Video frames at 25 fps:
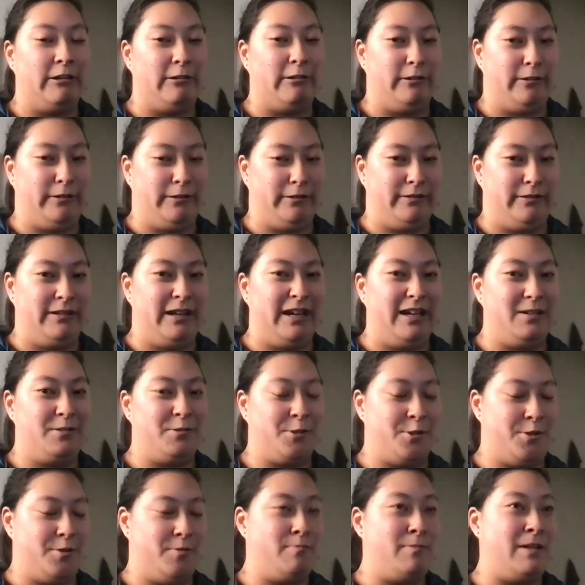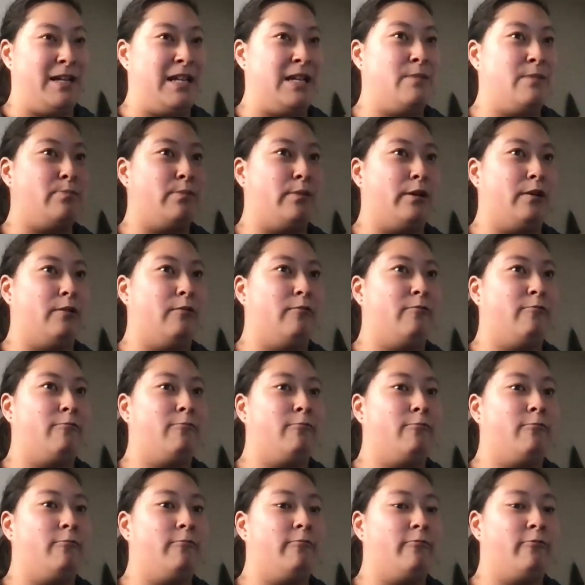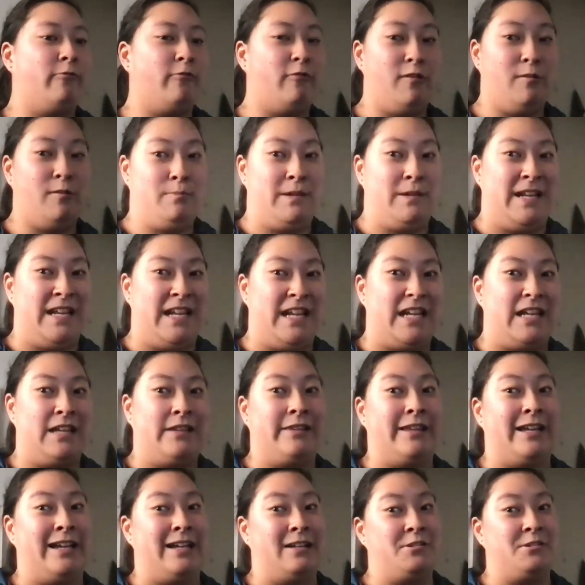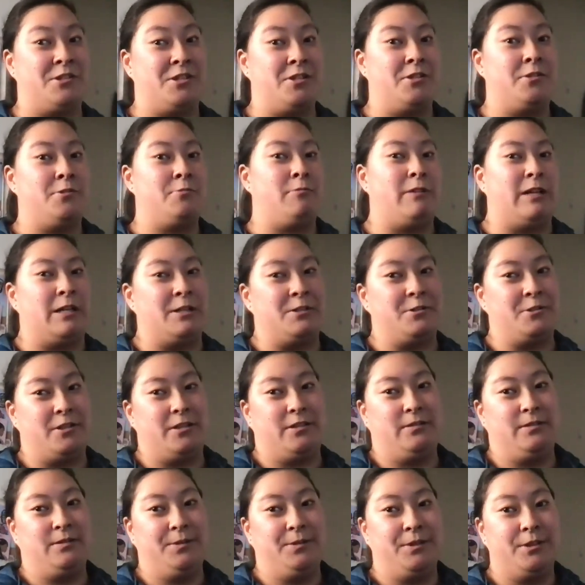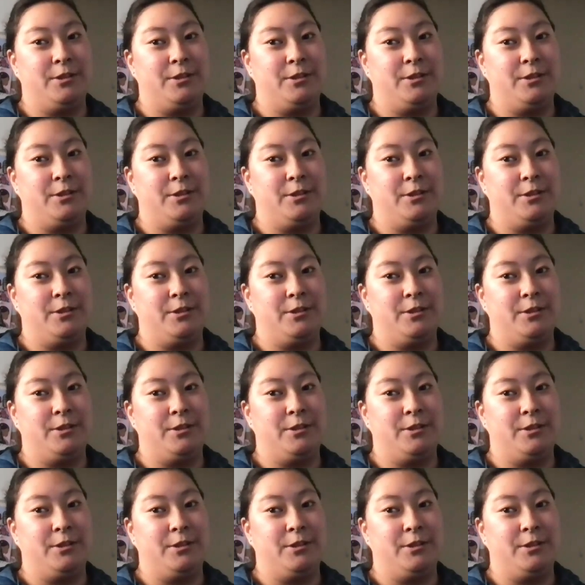or not to me, but for me in that situation?